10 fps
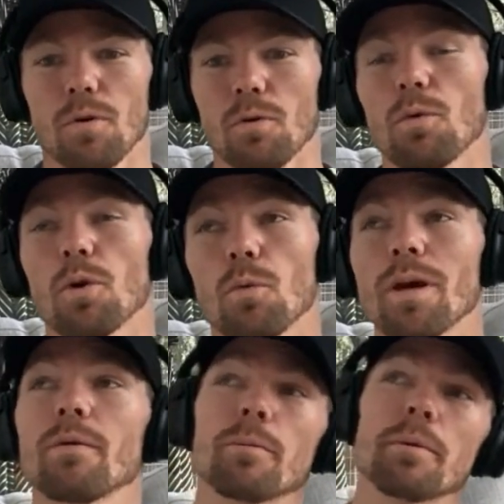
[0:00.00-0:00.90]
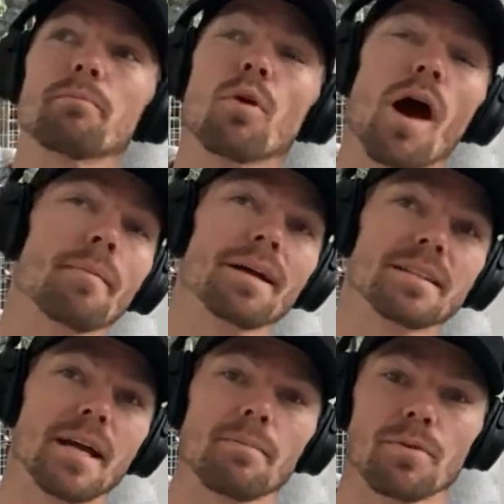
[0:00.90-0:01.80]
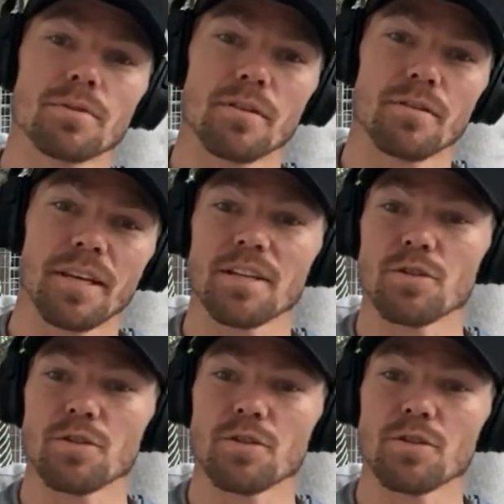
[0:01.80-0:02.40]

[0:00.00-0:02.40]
we would be prime examples of kids